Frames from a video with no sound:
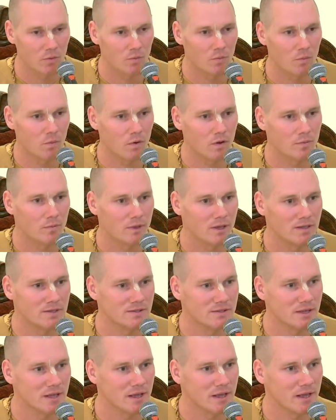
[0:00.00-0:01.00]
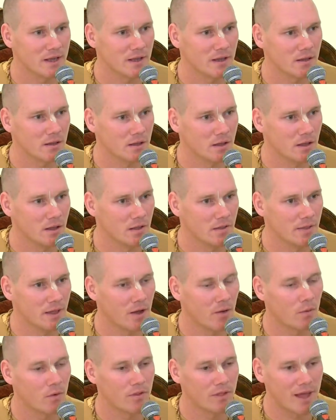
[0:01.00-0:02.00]
One may say that,
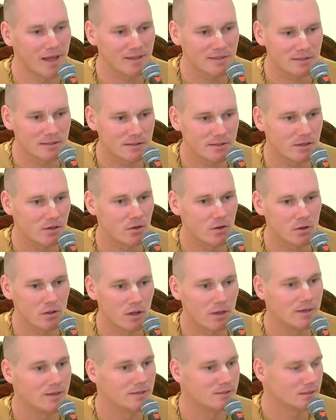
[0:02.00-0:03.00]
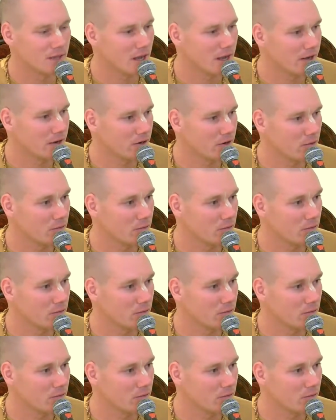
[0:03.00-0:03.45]
well, that's still a desire,